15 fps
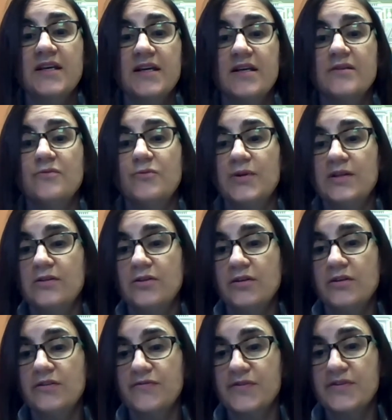again, we
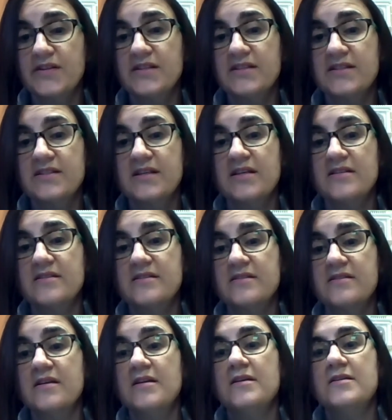look for these
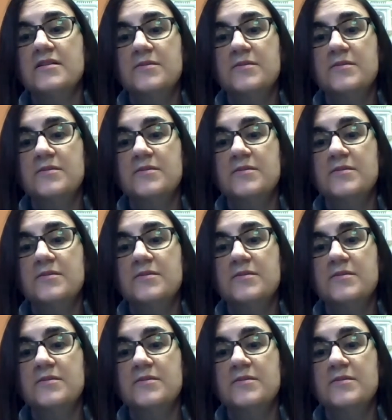cysts.